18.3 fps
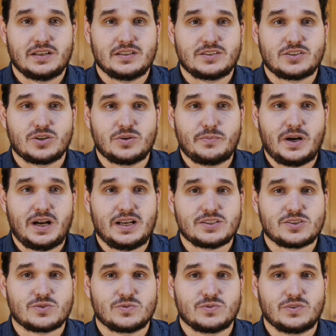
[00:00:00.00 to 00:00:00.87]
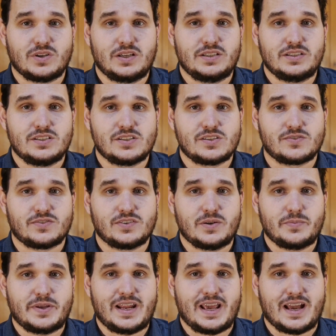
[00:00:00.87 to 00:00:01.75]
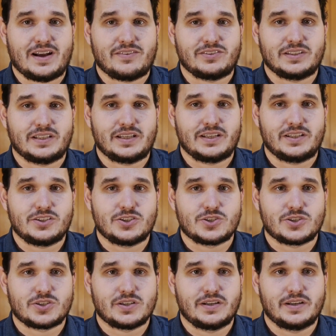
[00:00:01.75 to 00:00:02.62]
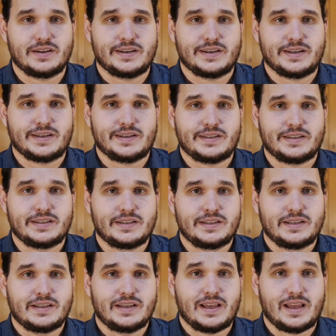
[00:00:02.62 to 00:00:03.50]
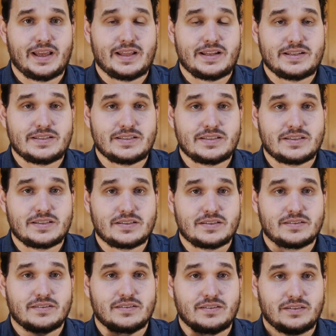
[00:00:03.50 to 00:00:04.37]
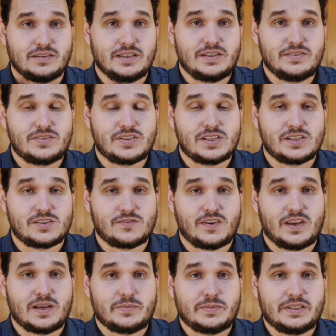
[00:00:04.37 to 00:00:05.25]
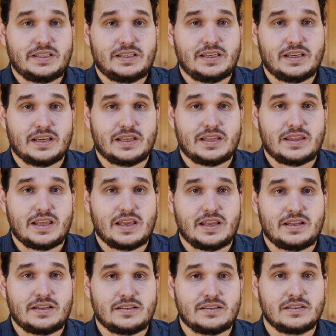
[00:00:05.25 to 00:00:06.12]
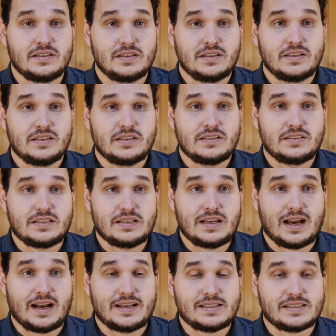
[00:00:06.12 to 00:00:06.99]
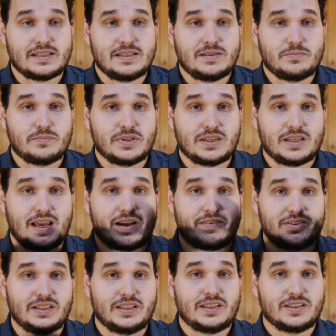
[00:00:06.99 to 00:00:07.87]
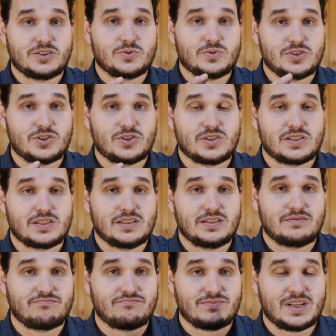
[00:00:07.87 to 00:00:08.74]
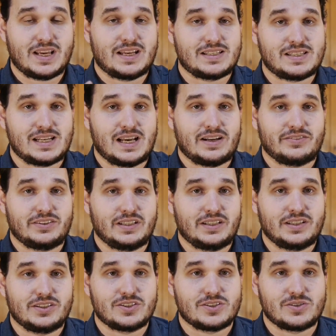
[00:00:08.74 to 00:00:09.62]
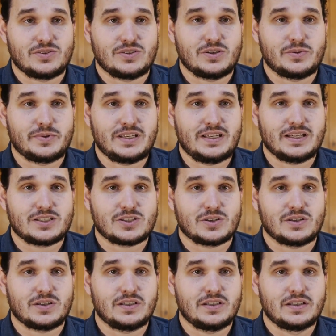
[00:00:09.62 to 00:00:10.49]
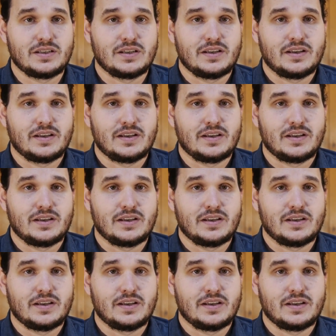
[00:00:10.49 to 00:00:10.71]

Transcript: Tomas runs from an avalanche and leaves his family and then denies it, but the avalanche was just a test avalanche, so nobody gets hurt.